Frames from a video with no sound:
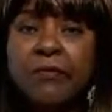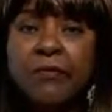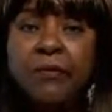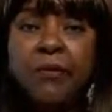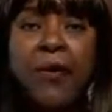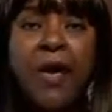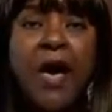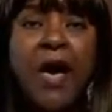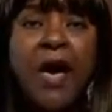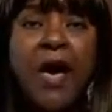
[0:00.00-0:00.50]

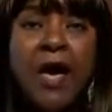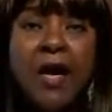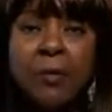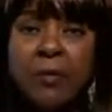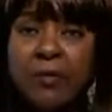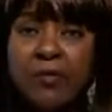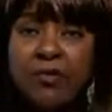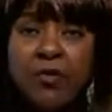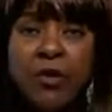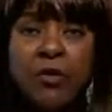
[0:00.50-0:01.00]

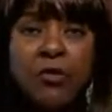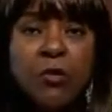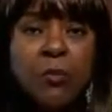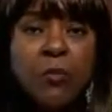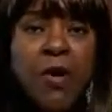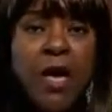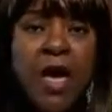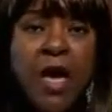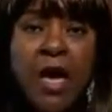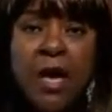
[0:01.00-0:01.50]
pop, soda
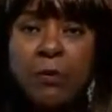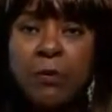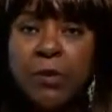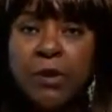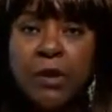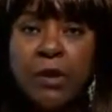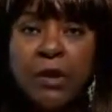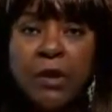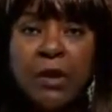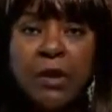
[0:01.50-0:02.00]
pop,
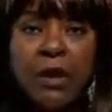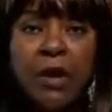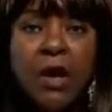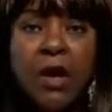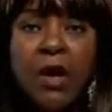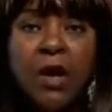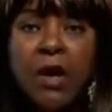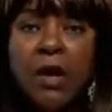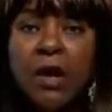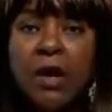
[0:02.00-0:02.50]

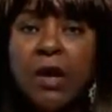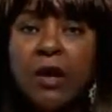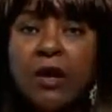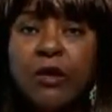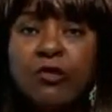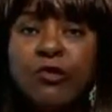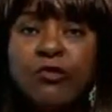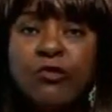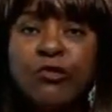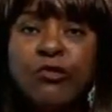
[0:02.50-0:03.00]

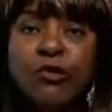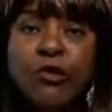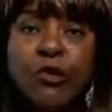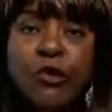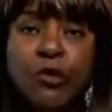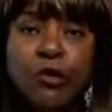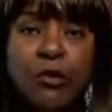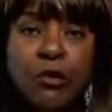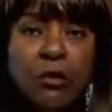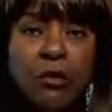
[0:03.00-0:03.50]

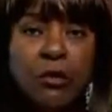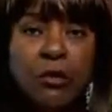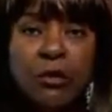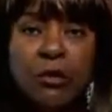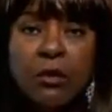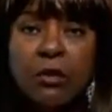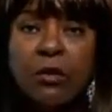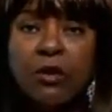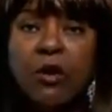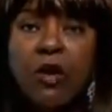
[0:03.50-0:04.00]
sugar,
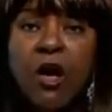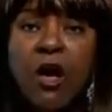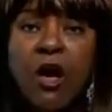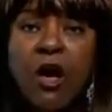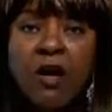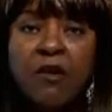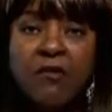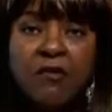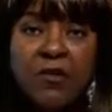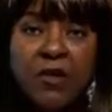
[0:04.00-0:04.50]

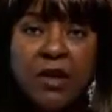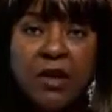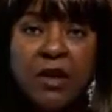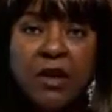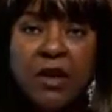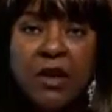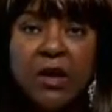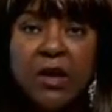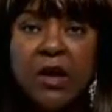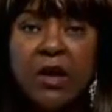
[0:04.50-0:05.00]
coffee,
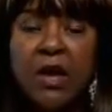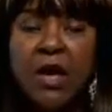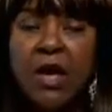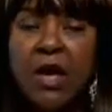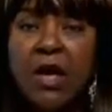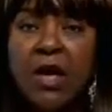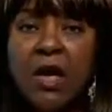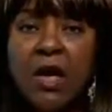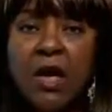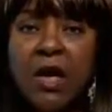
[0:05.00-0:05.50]

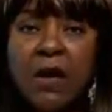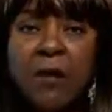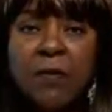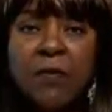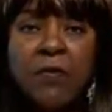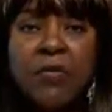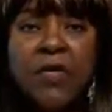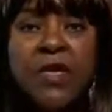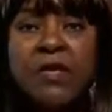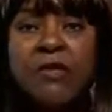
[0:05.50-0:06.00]

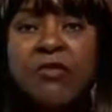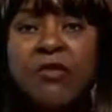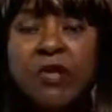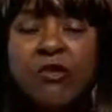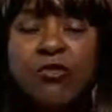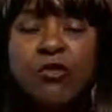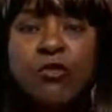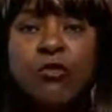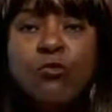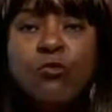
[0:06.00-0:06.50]
things
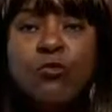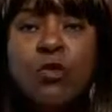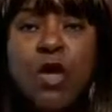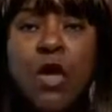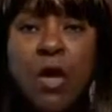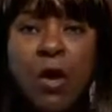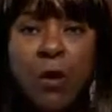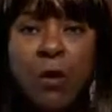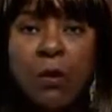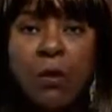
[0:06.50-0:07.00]
that you
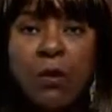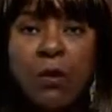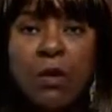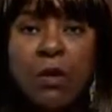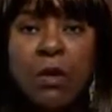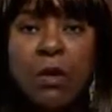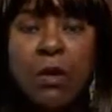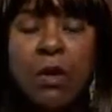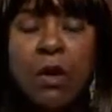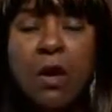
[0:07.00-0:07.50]
know
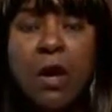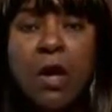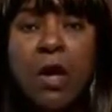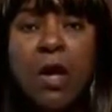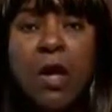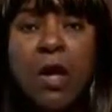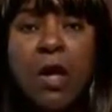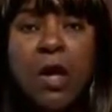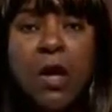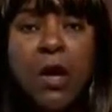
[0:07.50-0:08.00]

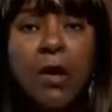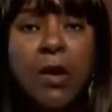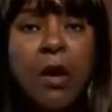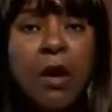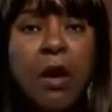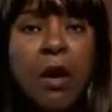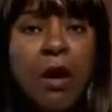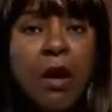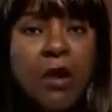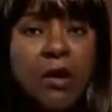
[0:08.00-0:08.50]

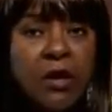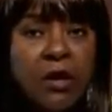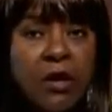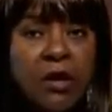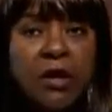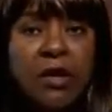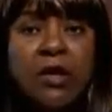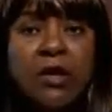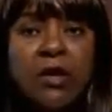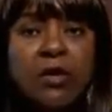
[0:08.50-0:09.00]
are
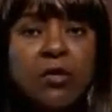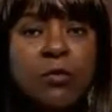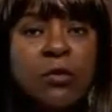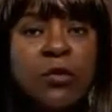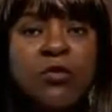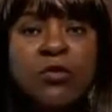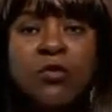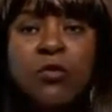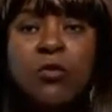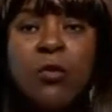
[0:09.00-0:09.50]
killing you,
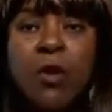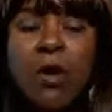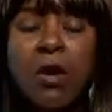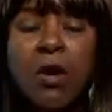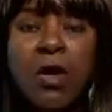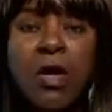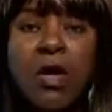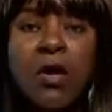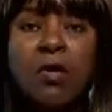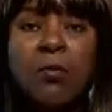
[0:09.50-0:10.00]
but you
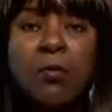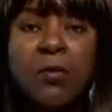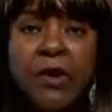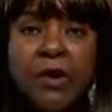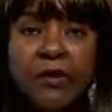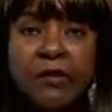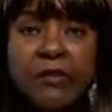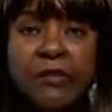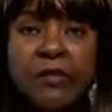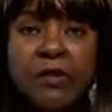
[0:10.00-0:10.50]
are
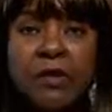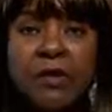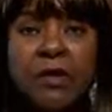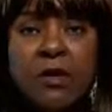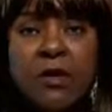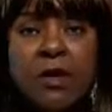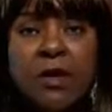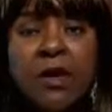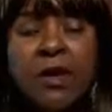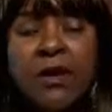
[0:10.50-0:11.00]
helpless.
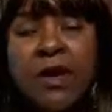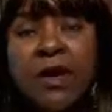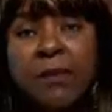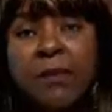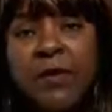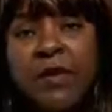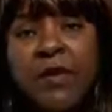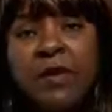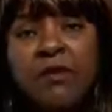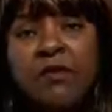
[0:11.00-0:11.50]

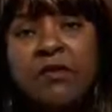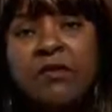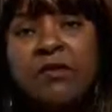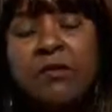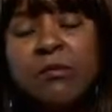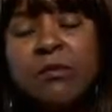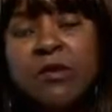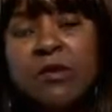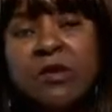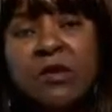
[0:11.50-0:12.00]
Let me give you
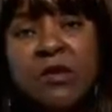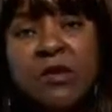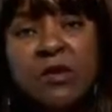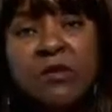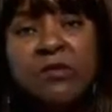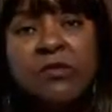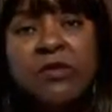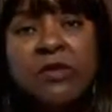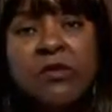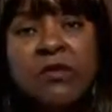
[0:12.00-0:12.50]
some good
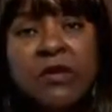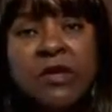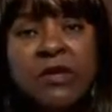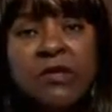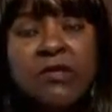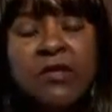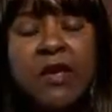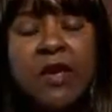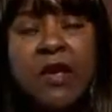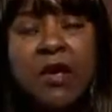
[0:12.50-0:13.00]
news. There
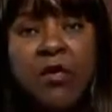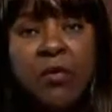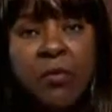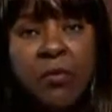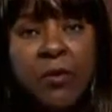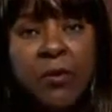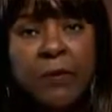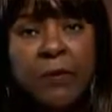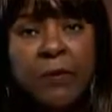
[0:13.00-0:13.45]
is help.